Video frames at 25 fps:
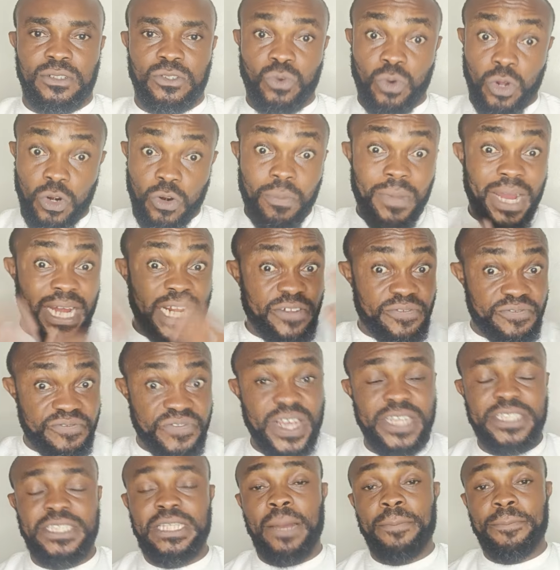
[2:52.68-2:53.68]
You want to
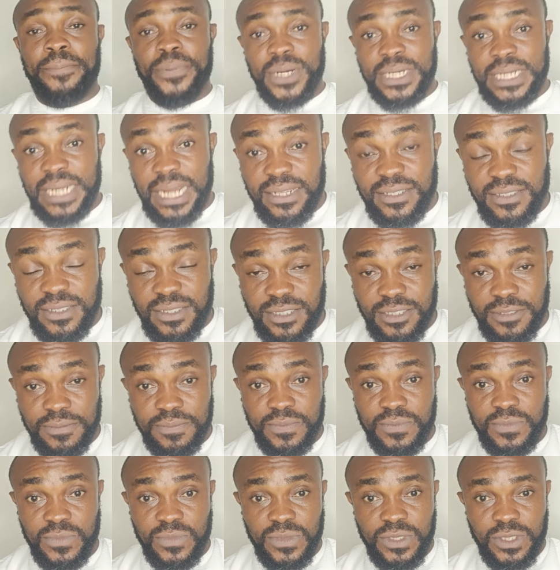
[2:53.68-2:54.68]
manifest abundance?
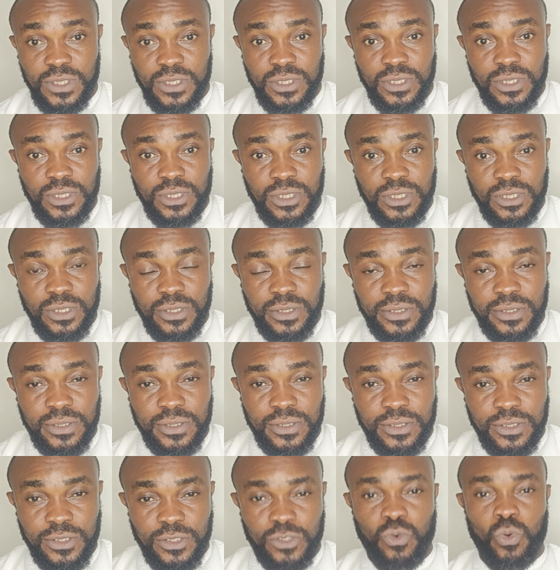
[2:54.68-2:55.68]

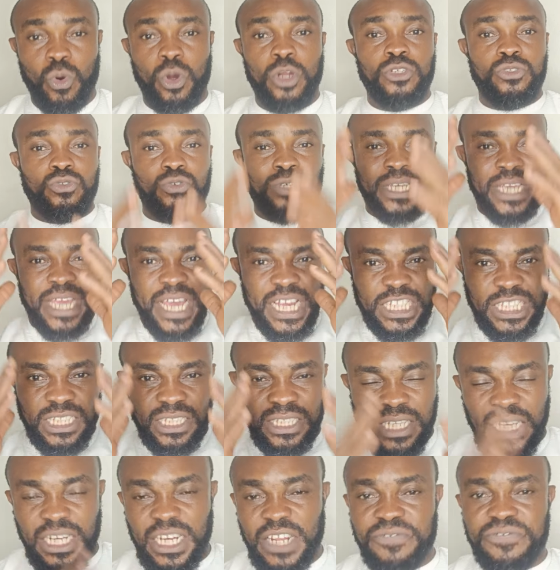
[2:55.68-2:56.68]
You want to
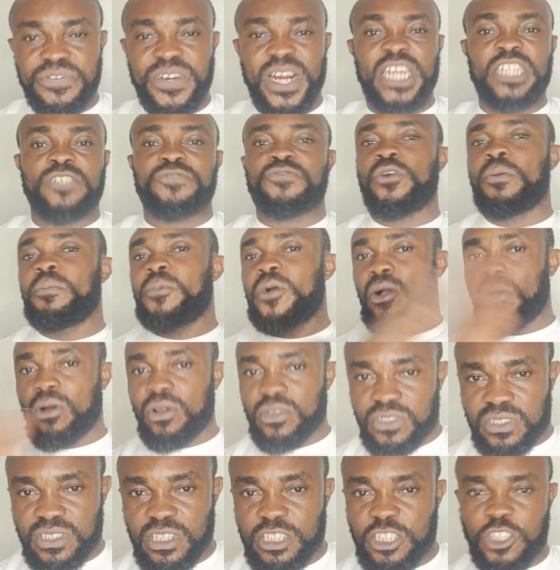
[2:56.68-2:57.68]
get deliverance from
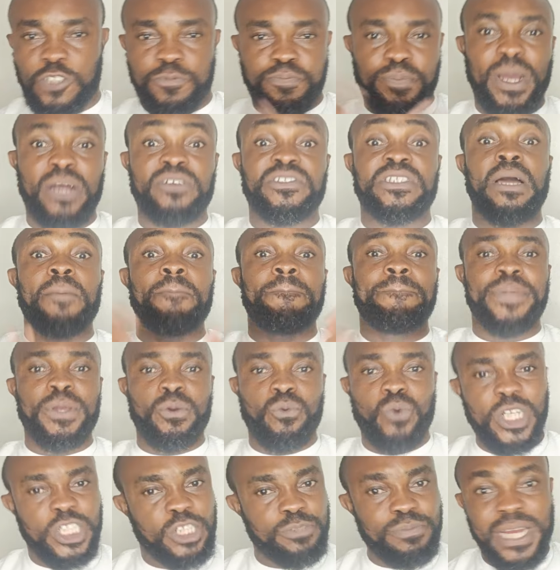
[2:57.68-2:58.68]
curses, spells, and
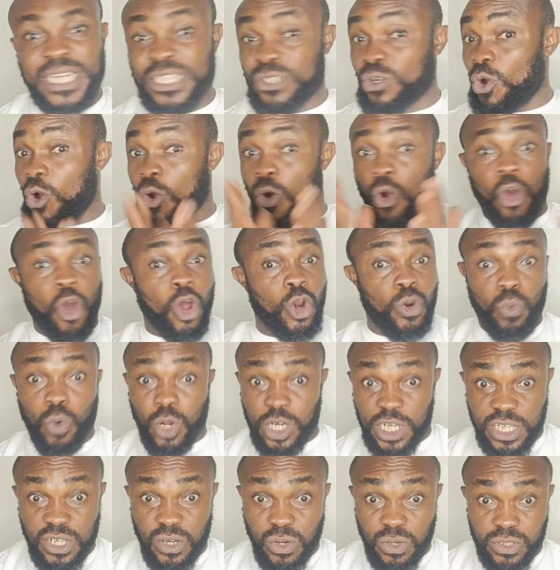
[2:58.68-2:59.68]
bewitchment, or all
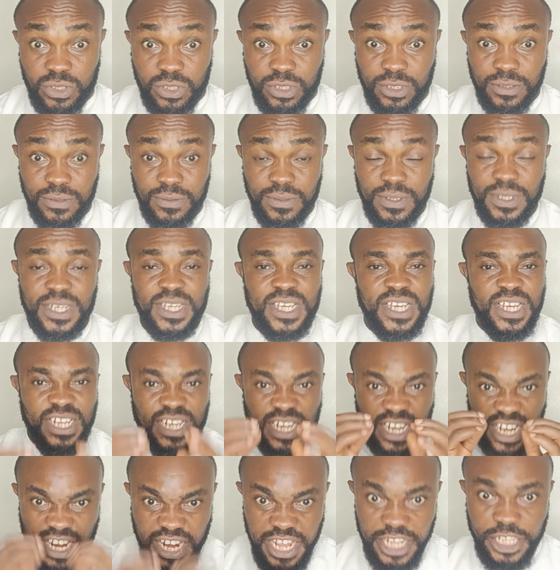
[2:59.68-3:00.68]
whatnot?
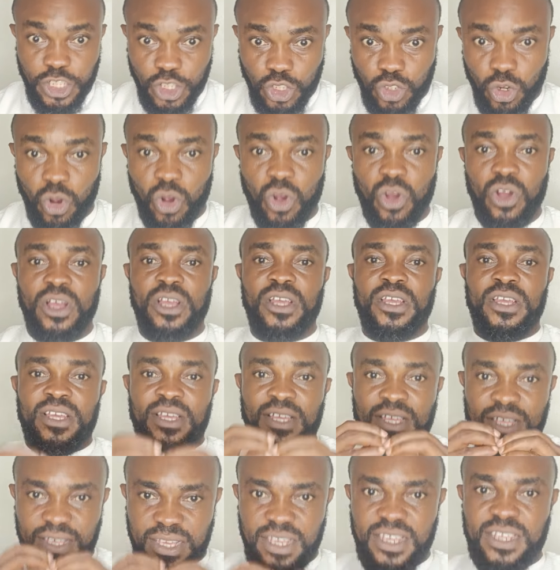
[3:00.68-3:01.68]
Nature
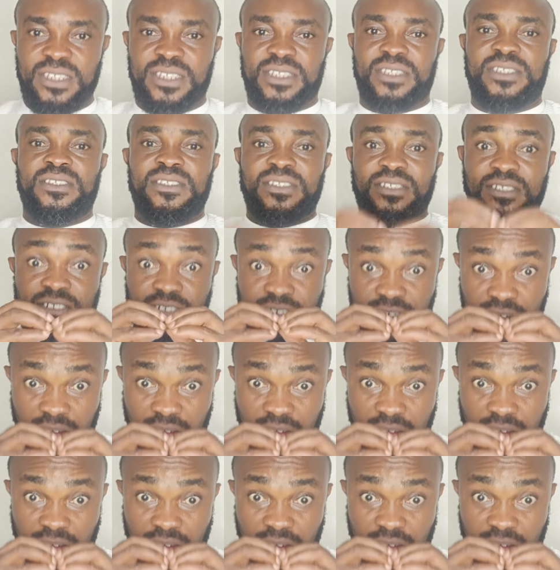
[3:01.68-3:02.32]
is